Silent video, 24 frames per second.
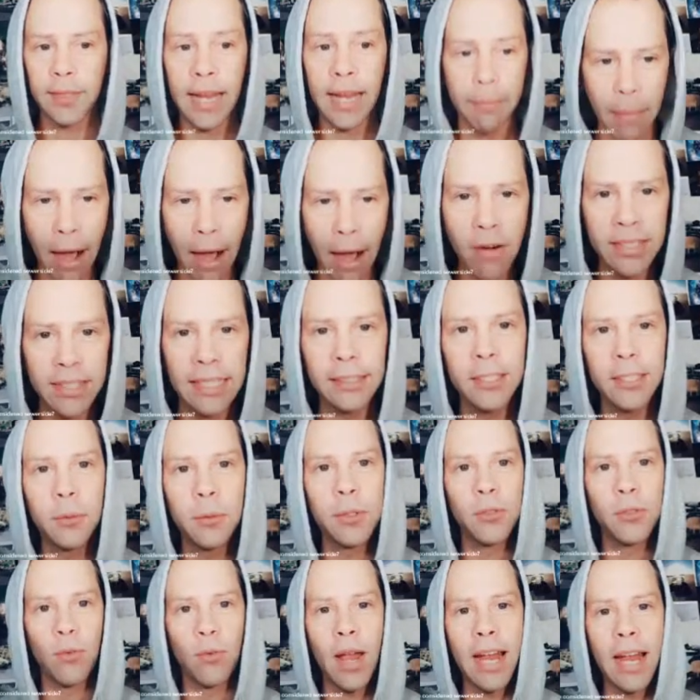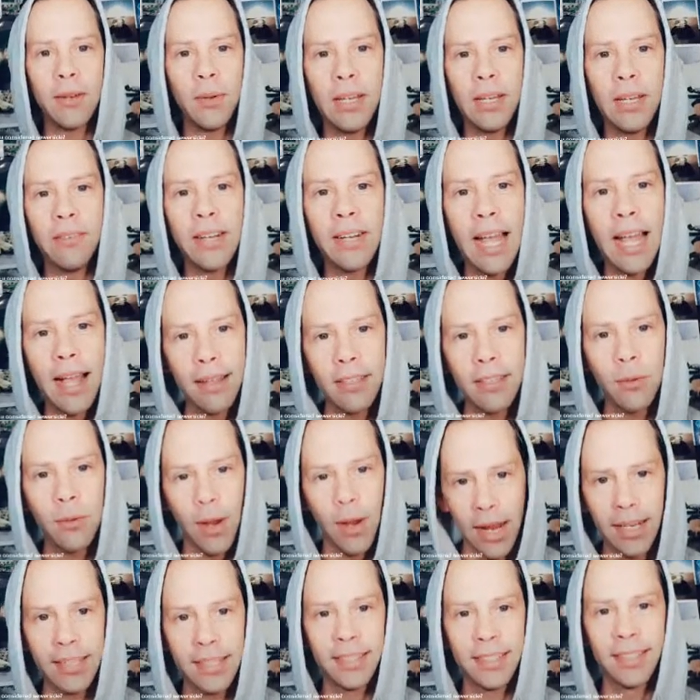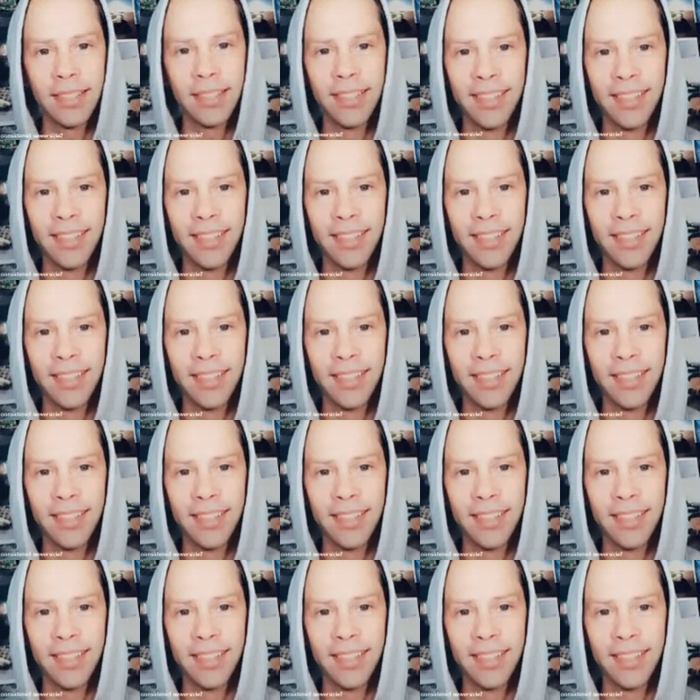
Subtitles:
Paris Hilton was right. We live in a house of wax.